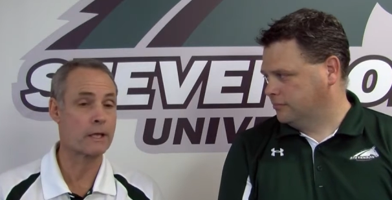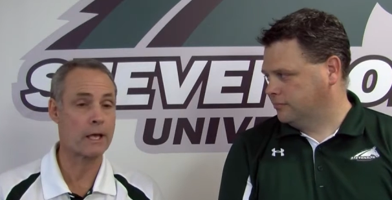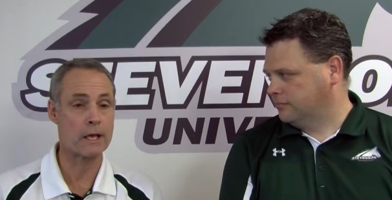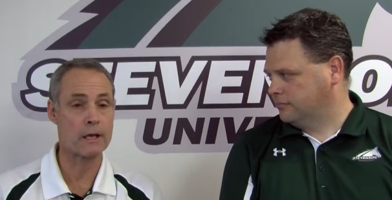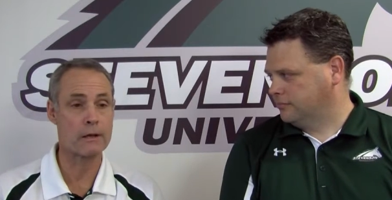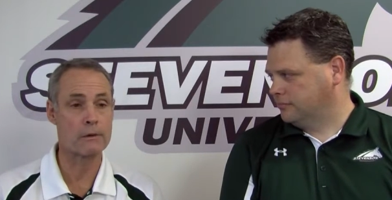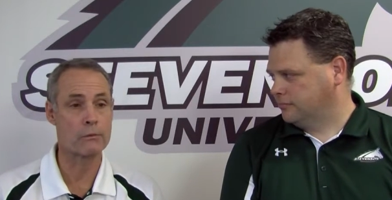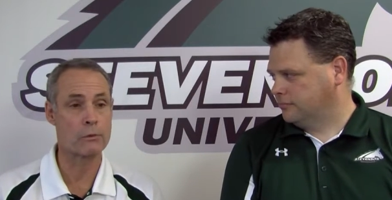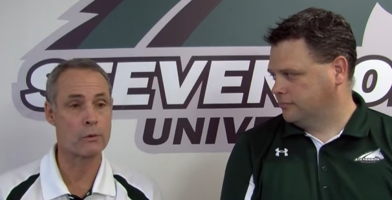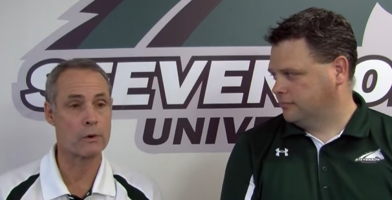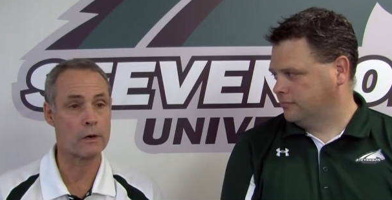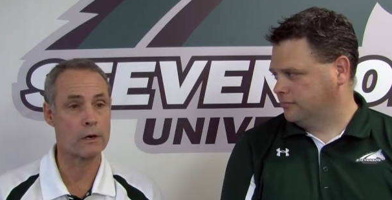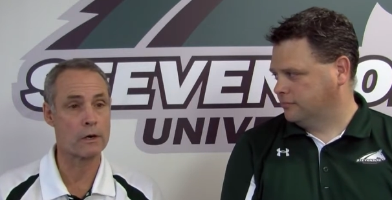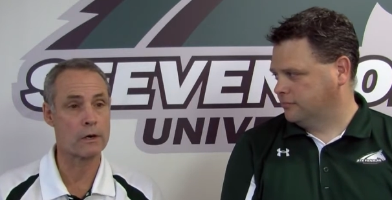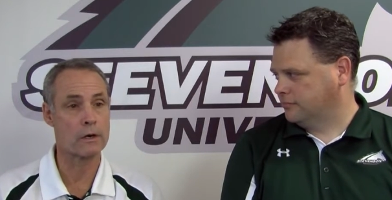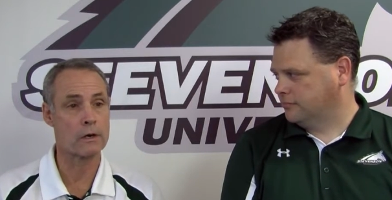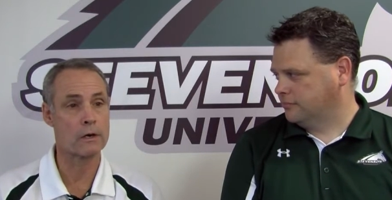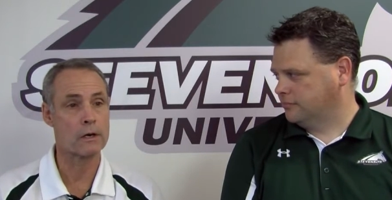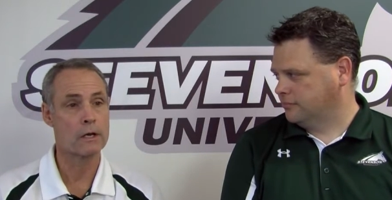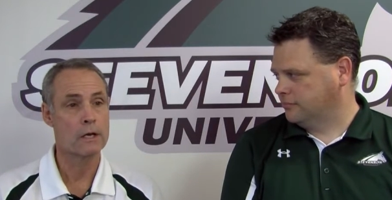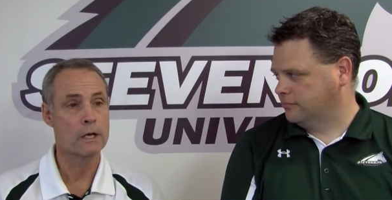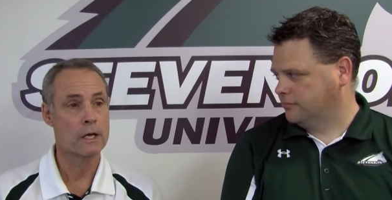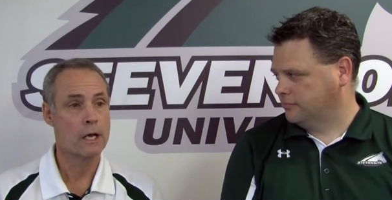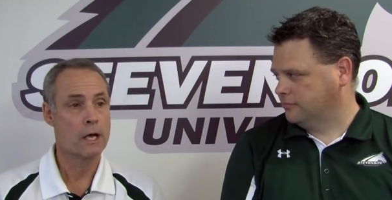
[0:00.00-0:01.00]
Speaker 1: They
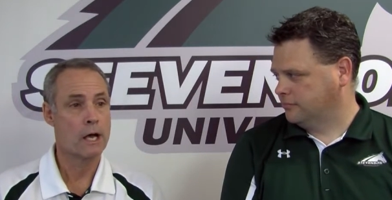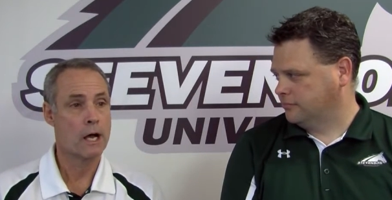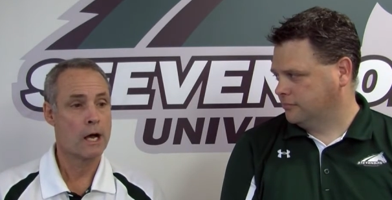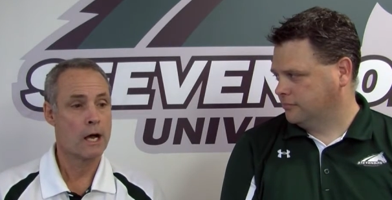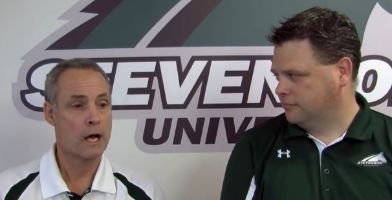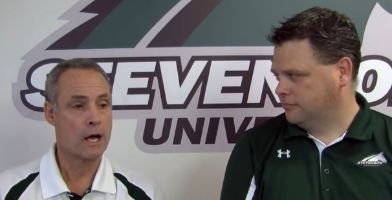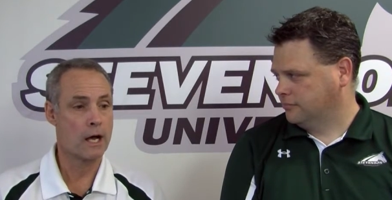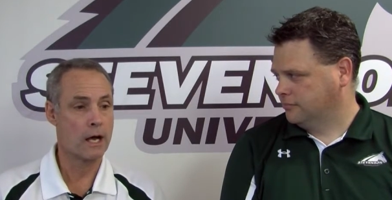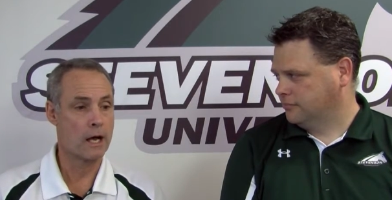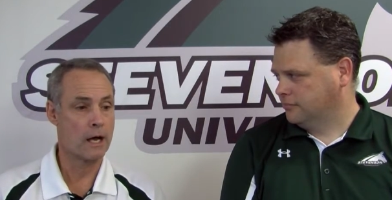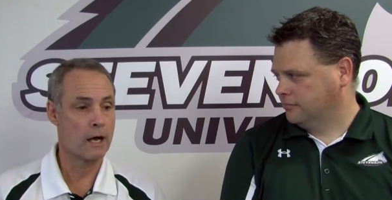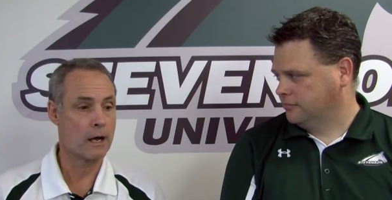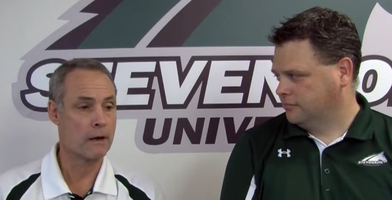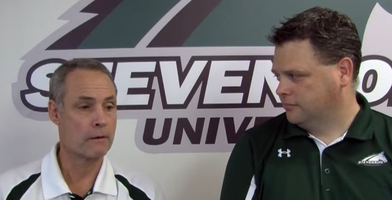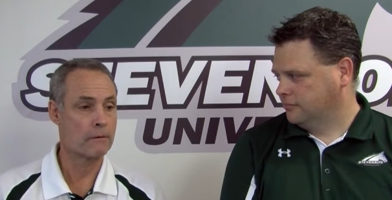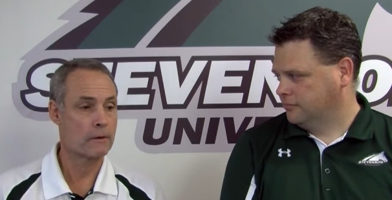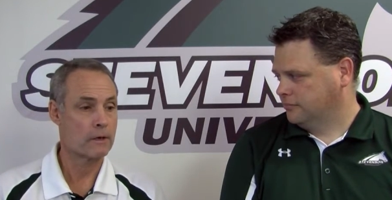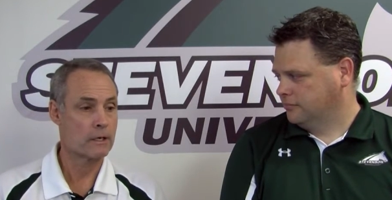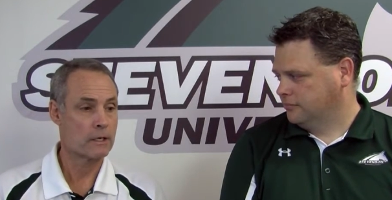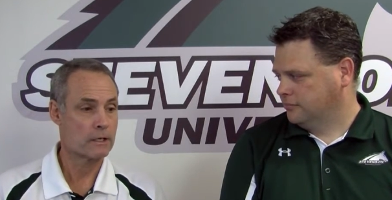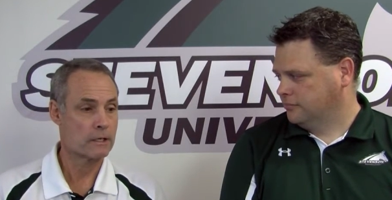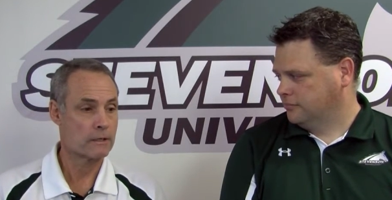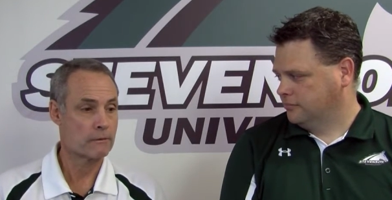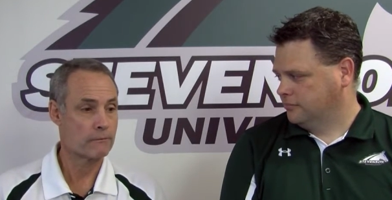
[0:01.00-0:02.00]
were.
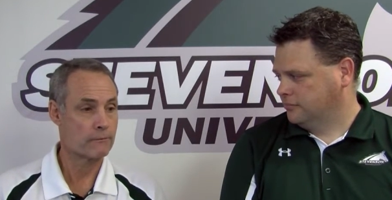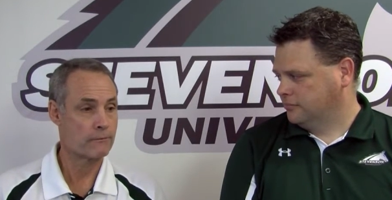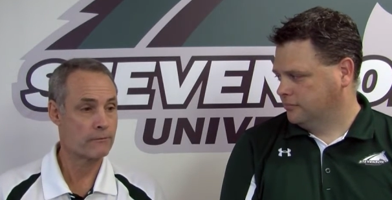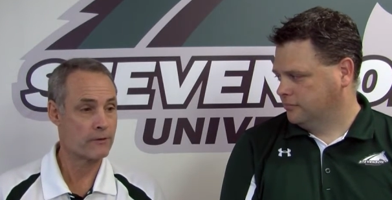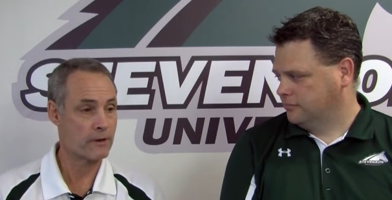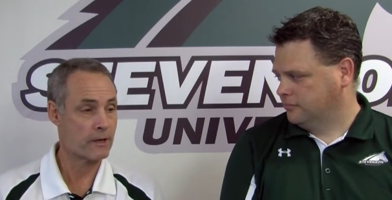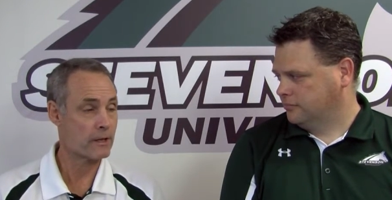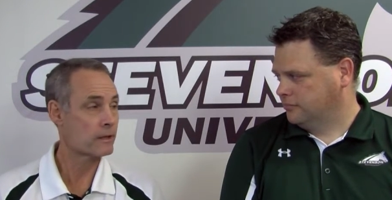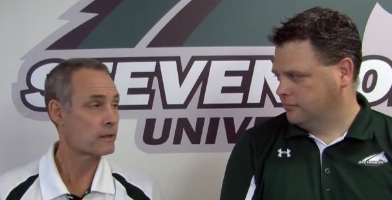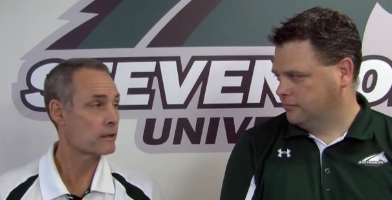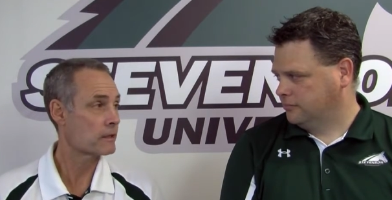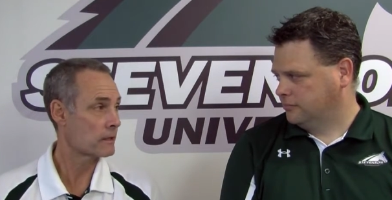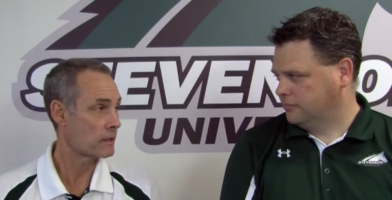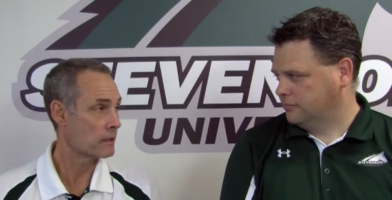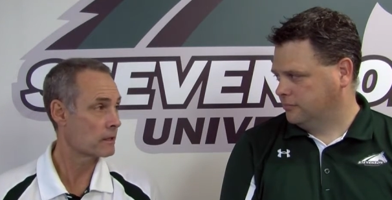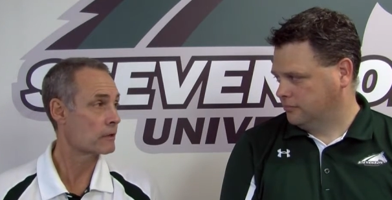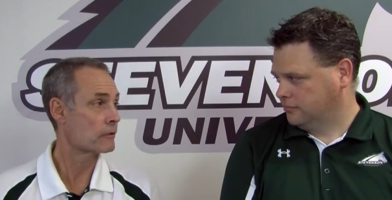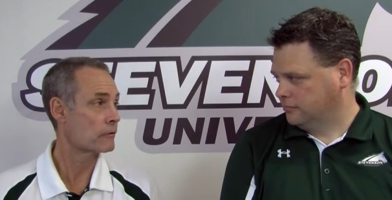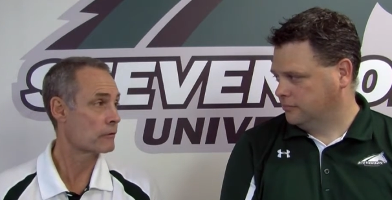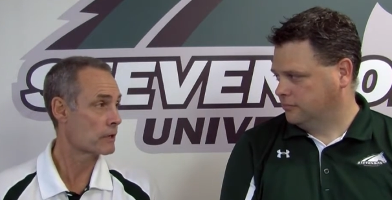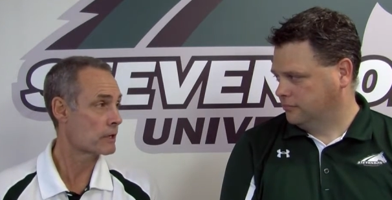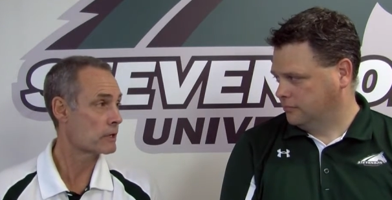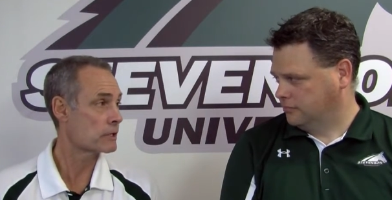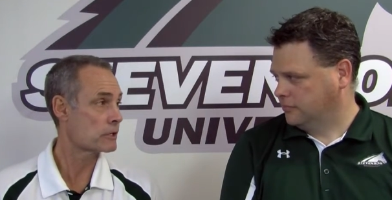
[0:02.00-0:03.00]
Uh, fifth
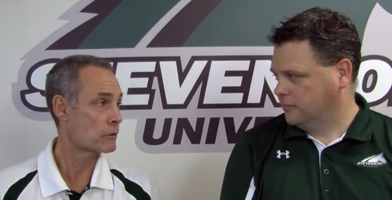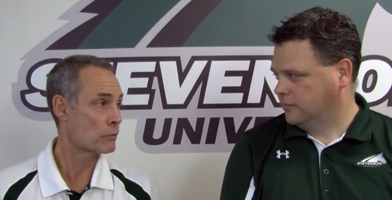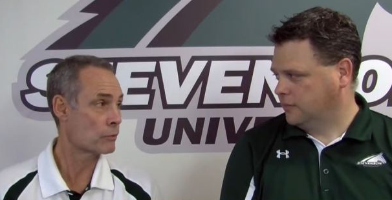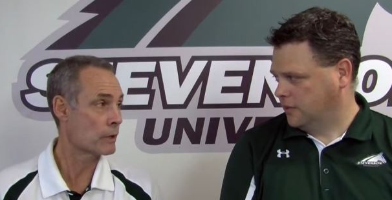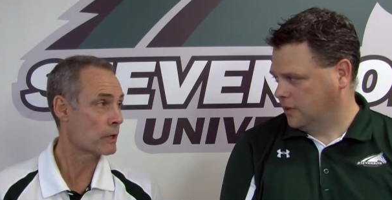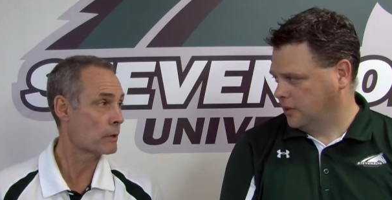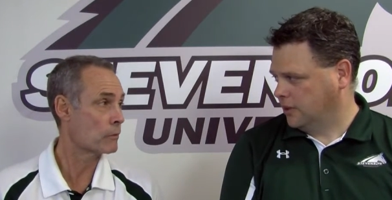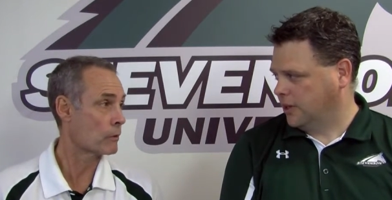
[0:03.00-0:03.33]
in the region.